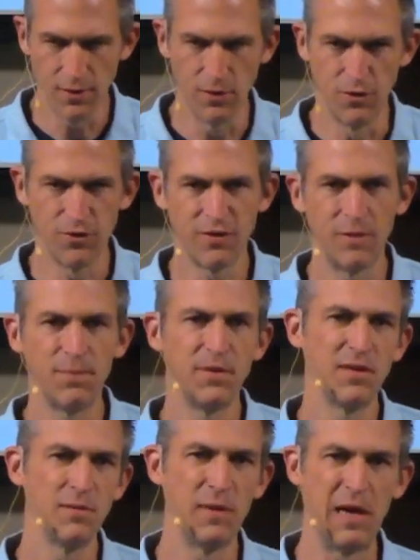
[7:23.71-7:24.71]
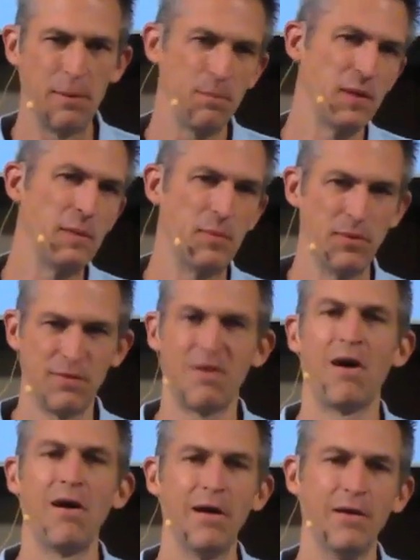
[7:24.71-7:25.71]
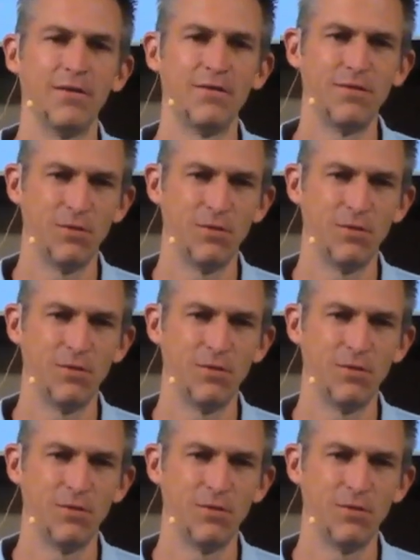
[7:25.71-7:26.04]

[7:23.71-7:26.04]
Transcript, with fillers: or something about people's hearts